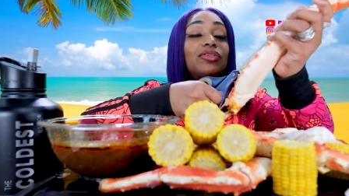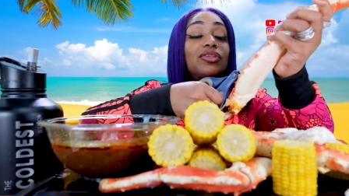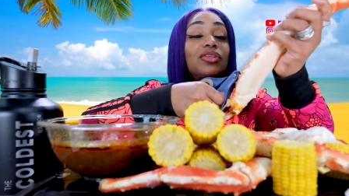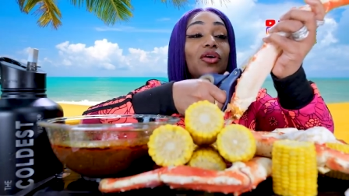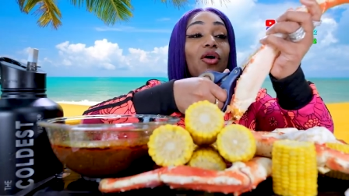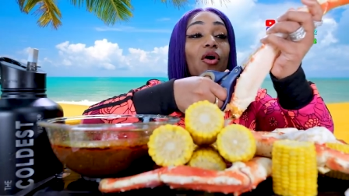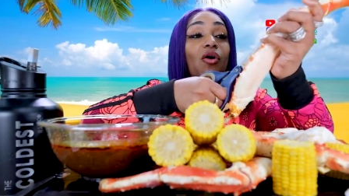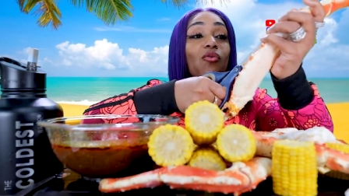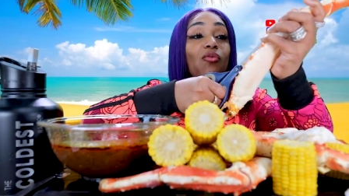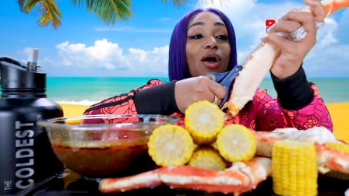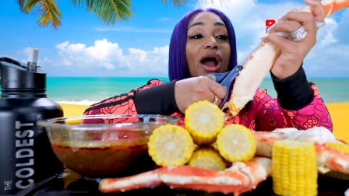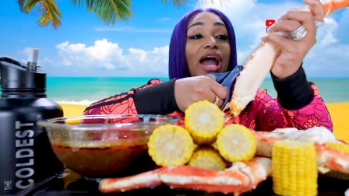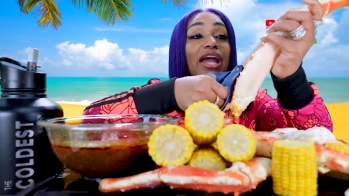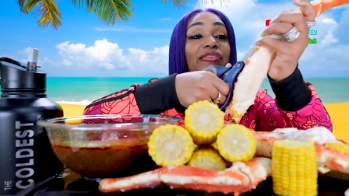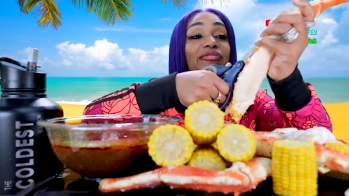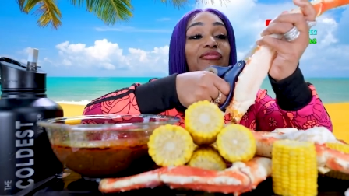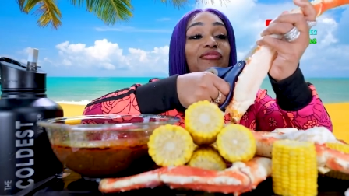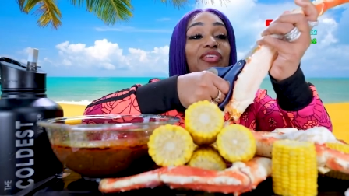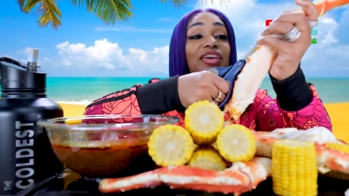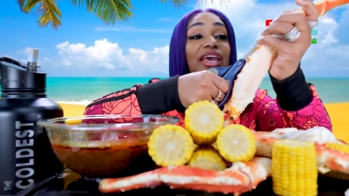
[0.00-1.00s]
the
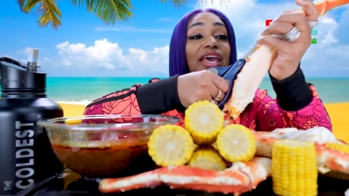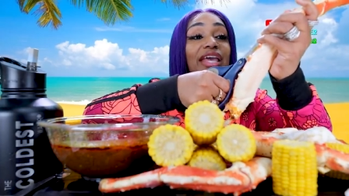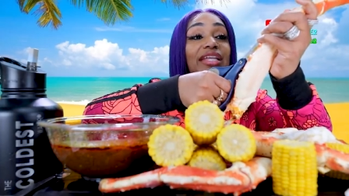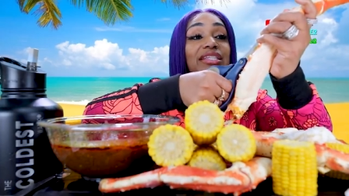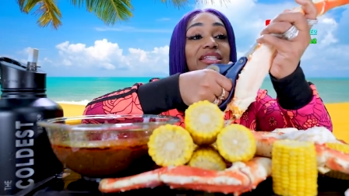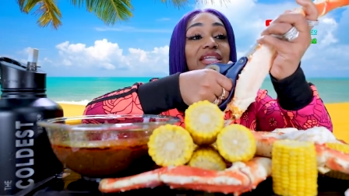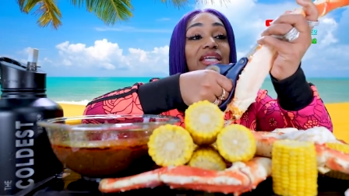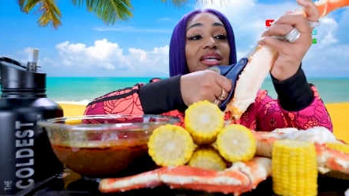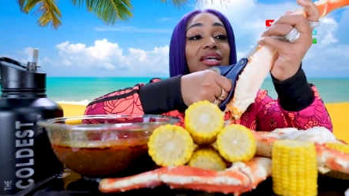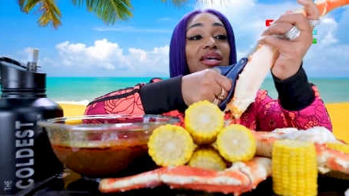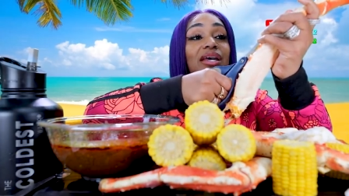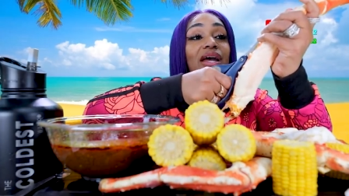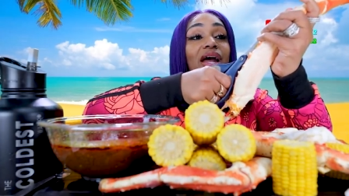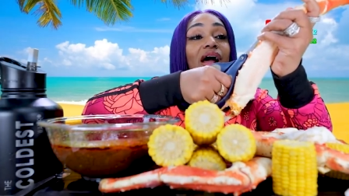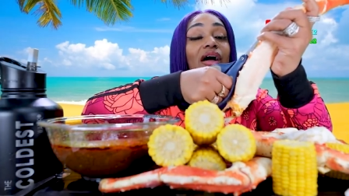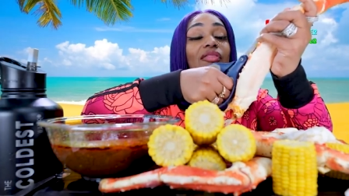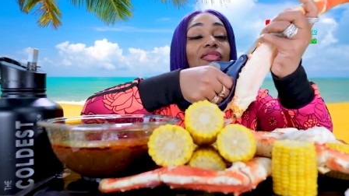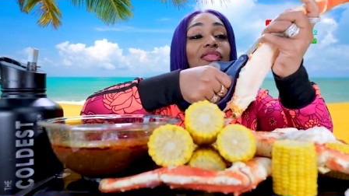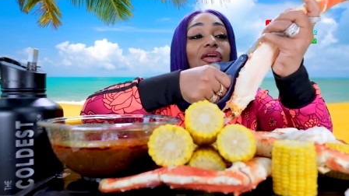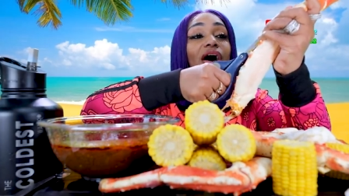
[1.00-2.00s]
Wright Fit.
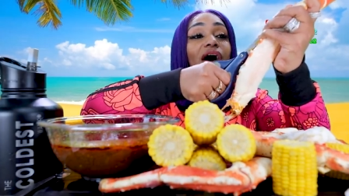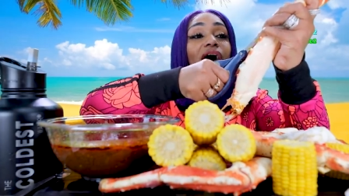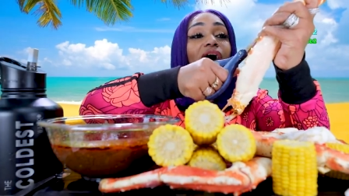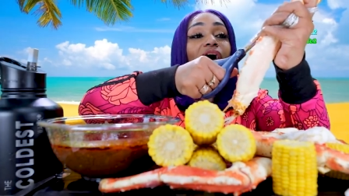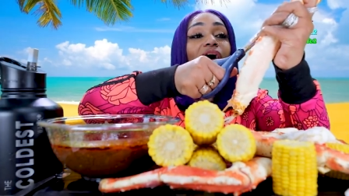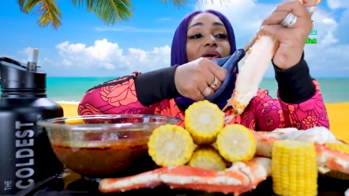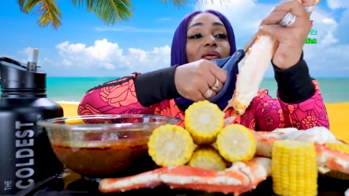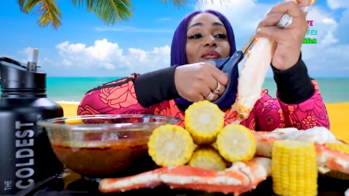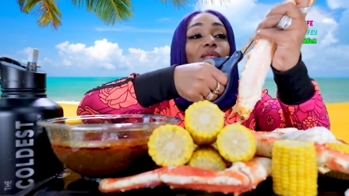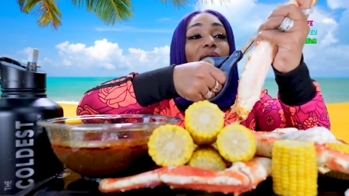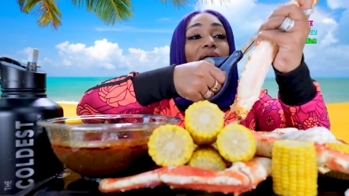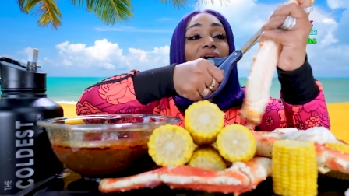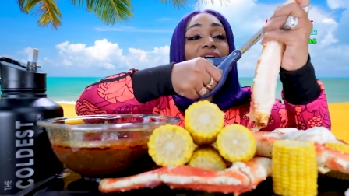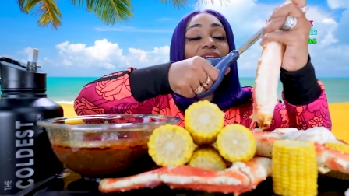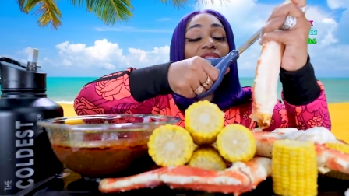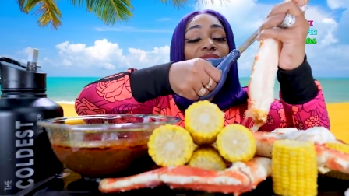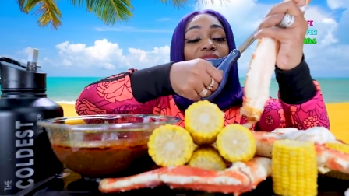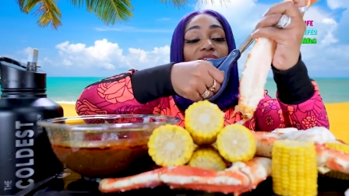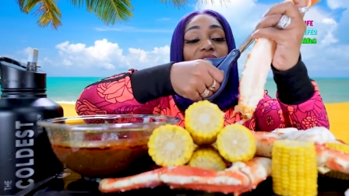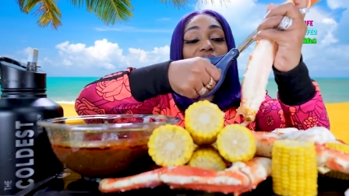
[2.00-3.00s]
The
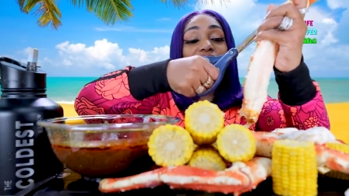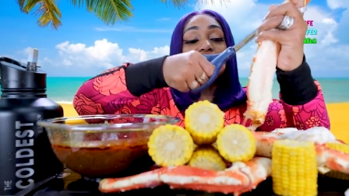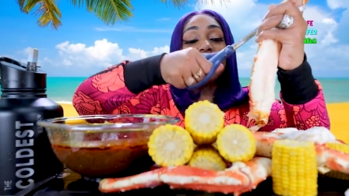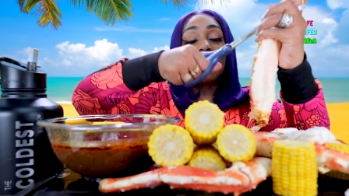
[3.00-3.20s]
Wright Fit.